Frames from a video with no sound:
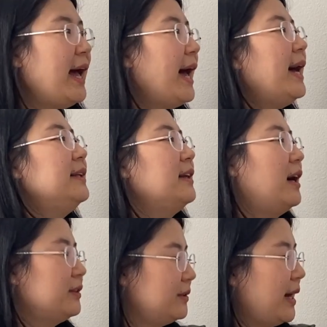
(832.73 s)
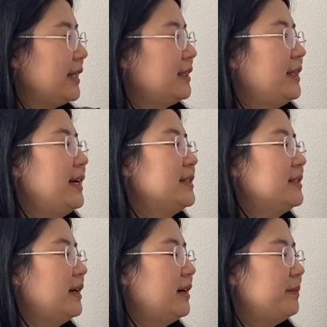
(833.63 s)
and how to analyze
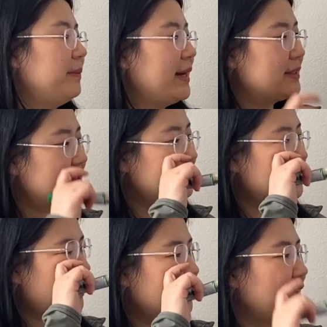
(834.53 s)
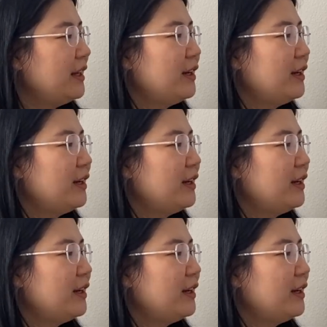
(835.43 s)
Bazi chart.